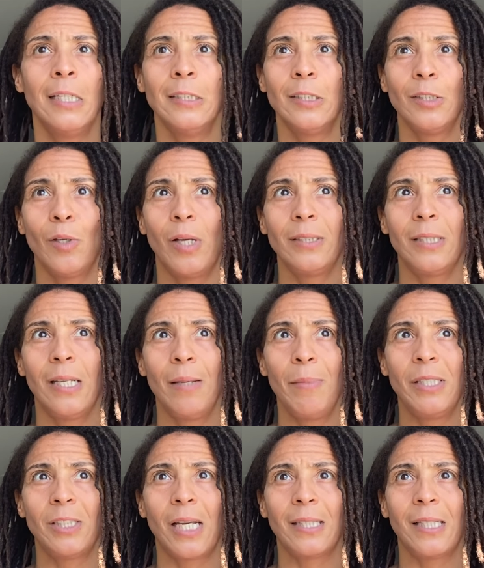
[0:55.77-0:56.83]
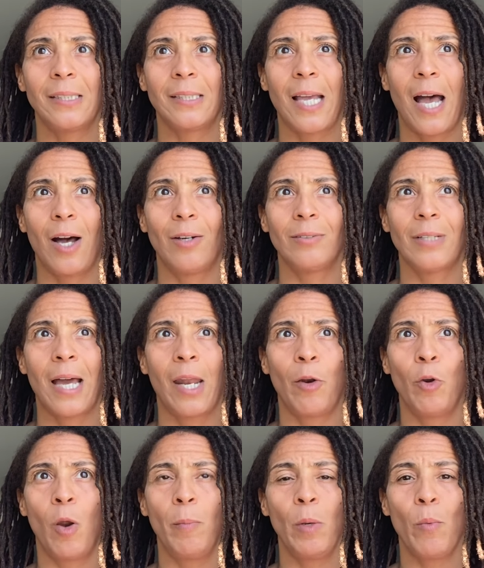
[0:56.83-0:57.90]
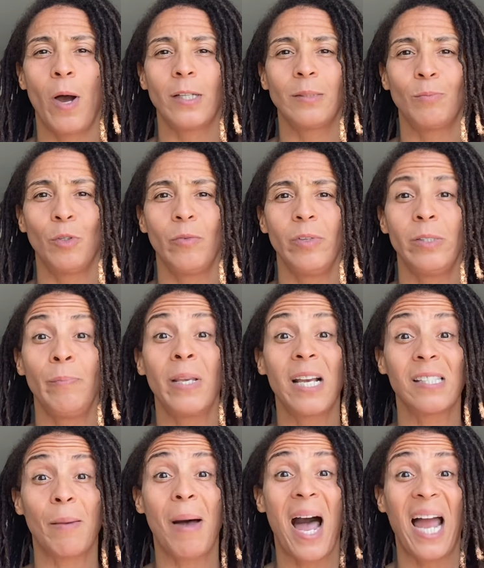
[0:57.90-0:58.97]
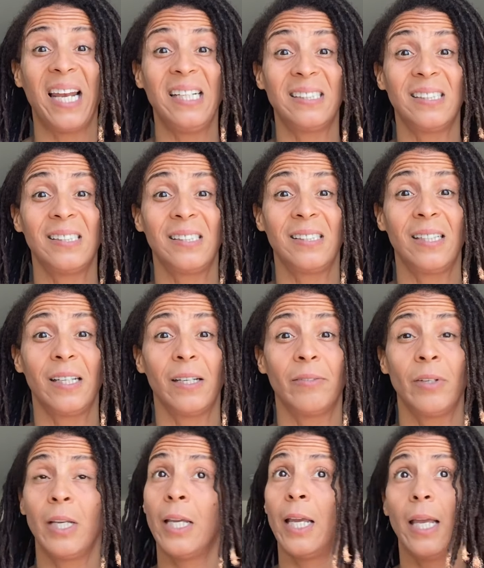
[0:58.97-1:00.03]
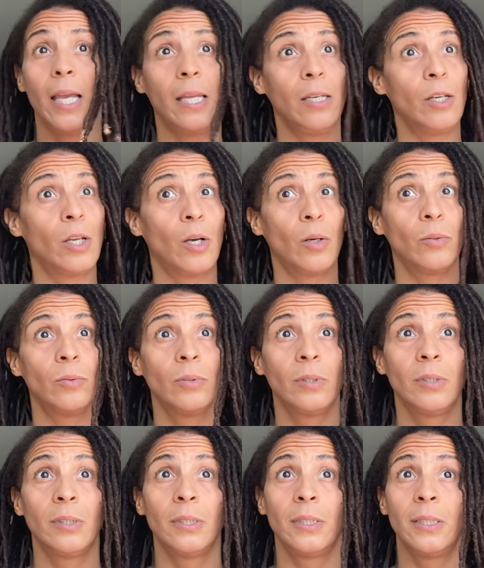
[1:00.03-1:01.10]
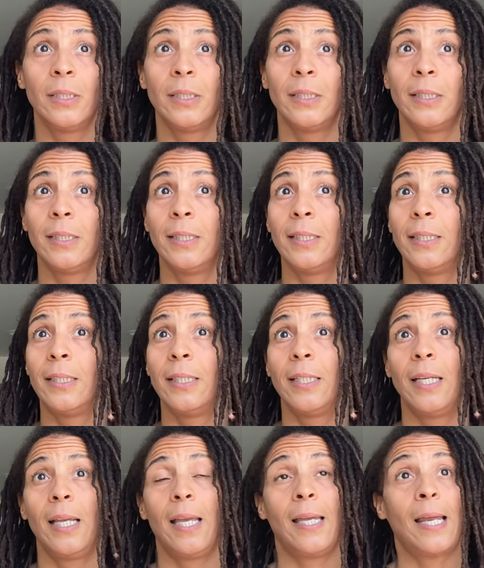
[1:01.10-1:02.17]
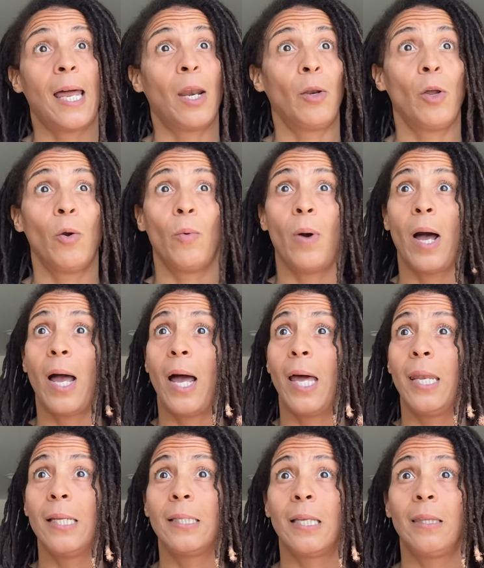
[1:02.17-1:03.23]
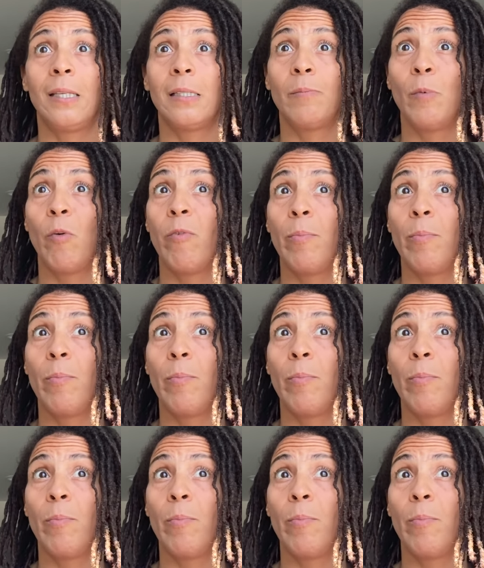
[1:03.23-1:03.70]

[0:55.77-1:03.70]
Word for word: So I said, let me check this out. I don't normally watch movies because I'm highly sensitive. And, you know, and I don't know why I looked at this movie,